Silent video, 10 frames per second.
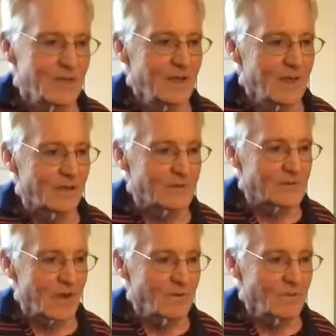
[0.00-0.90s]
and the
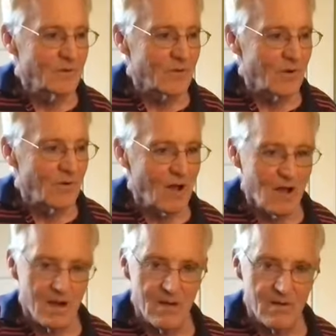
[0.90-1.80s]
same with
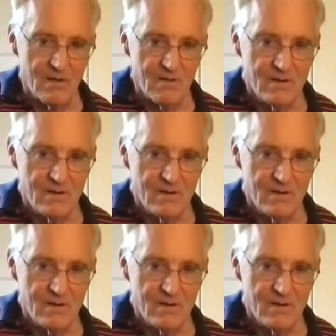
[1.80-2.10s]
Ohio.